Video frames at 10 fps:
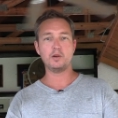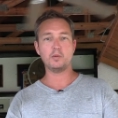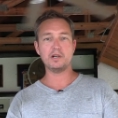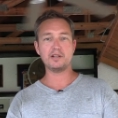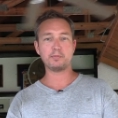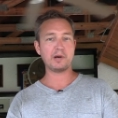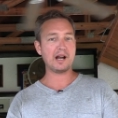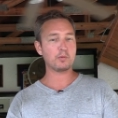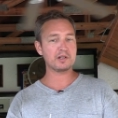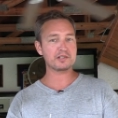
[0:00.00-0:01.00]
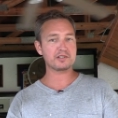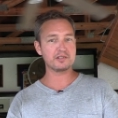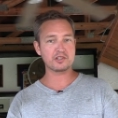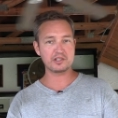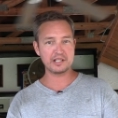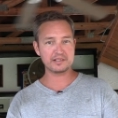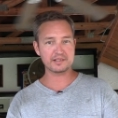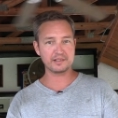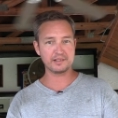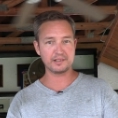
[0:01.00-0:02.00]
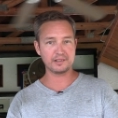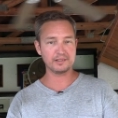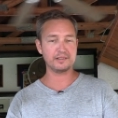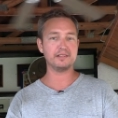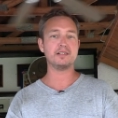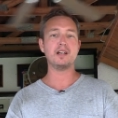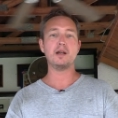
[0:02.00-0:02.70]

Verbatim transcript: with bratwurst and schnitzel and